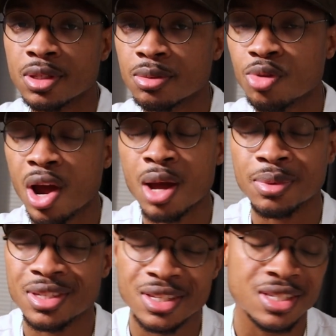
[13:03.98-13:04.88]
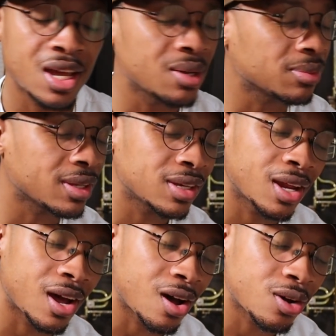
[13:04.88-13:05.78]
subscribe. It's the same thing
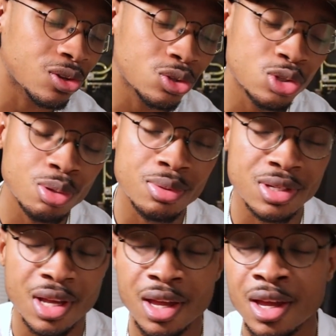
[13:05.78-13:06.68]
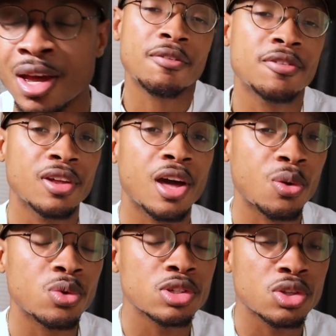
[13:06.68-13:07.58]
that all YouTubers say. I feel
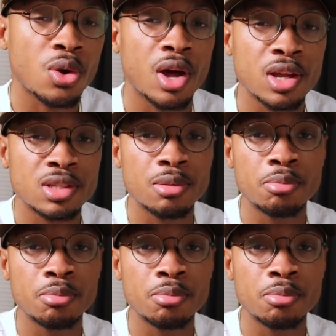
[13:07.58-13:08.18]
like we're starting to